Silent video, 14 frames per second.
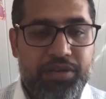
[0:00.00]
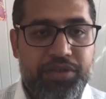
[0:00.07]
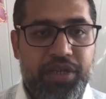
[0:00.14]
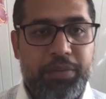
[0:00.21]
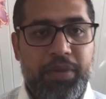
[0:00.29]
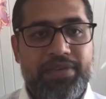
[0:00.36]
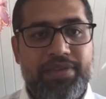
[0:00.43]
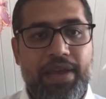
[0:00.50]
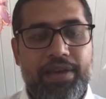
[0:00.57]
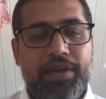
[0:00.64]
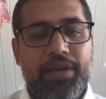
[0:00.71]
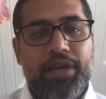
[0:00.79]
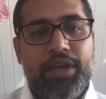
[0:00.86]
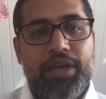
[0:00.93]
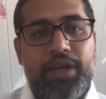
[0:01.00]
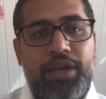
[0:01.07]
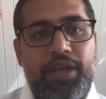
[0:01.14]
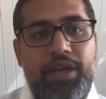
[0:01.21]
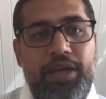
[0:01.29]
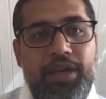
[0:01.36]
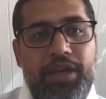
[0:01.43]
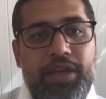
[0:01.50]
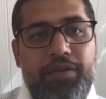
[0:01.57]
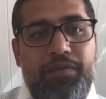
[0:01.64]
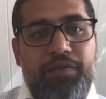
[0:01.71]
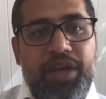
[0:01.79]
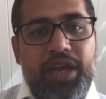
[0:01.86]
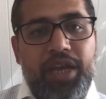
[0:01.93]
So it means that
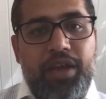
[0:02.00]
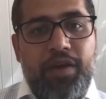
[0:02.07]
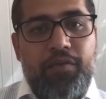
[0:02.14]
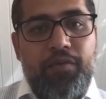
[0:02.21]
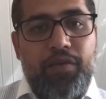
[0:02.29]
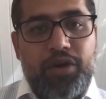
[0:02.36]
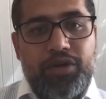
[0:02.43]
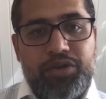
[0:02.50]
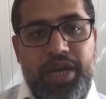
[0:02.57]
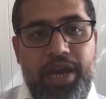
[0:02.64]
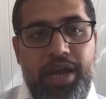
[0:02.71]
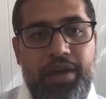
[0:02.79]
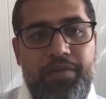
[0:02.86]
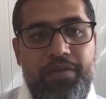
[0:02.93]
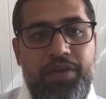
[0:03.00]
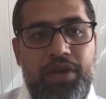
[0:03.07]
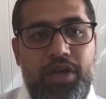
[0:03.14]
we want to have